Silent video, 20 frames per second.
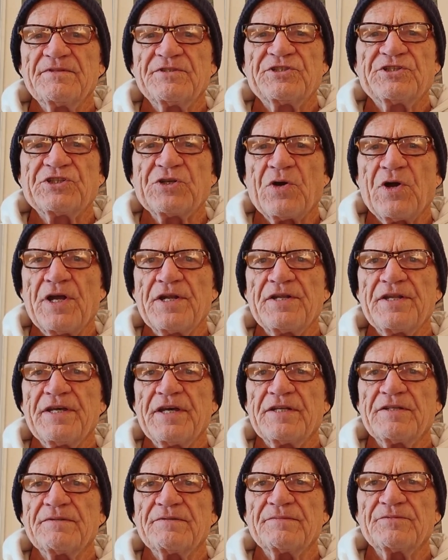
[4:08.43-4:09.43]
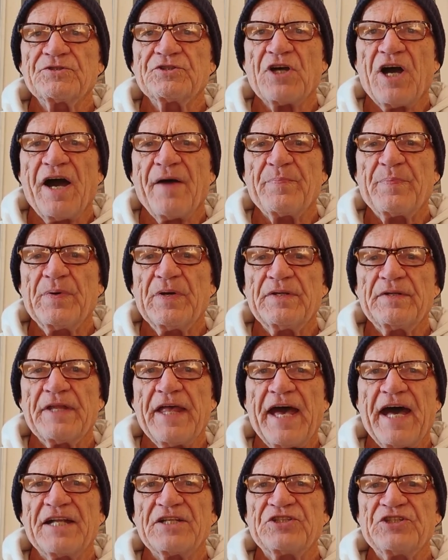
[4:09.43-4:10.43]
shorten it, chop
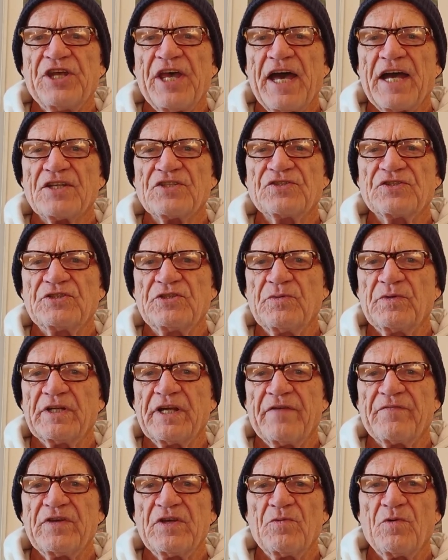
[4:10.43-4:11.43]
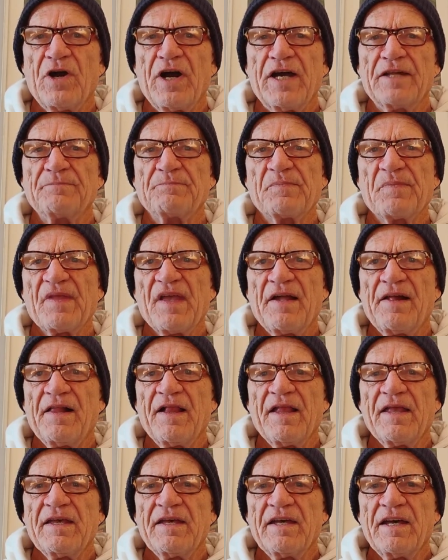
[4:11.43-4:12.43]
it, add text, do whatever you want,
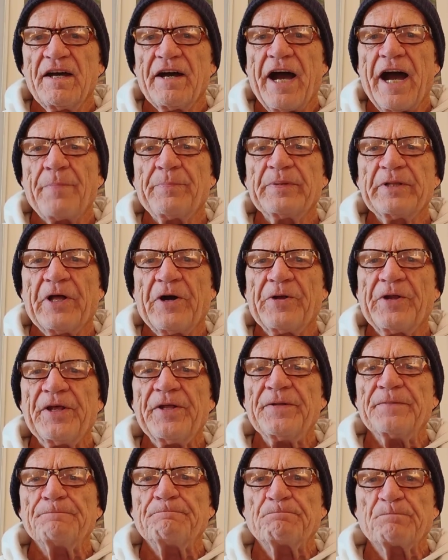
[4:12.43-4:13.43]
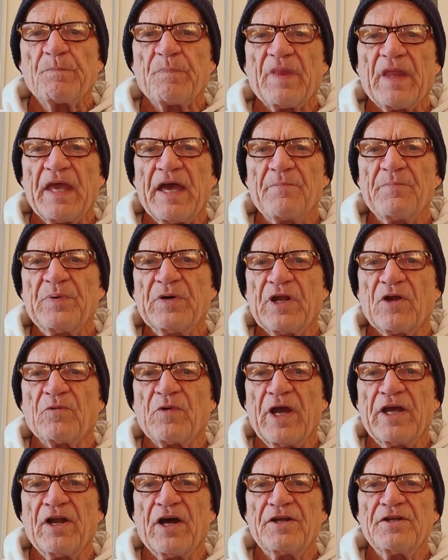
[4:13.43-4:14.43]
upload it, and put it
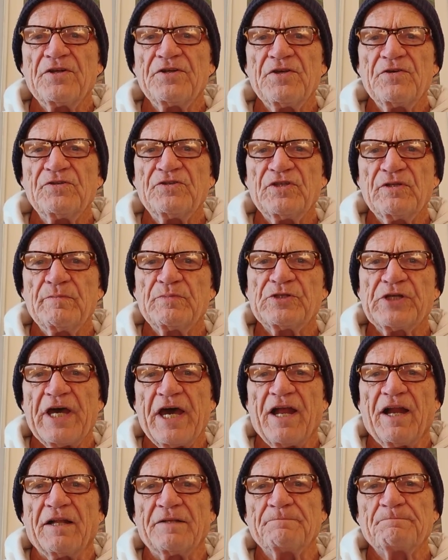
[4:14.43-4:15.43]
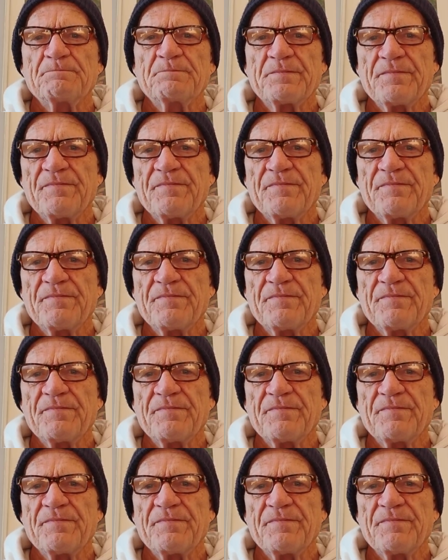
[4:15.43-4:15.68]
right on your YouTube channel.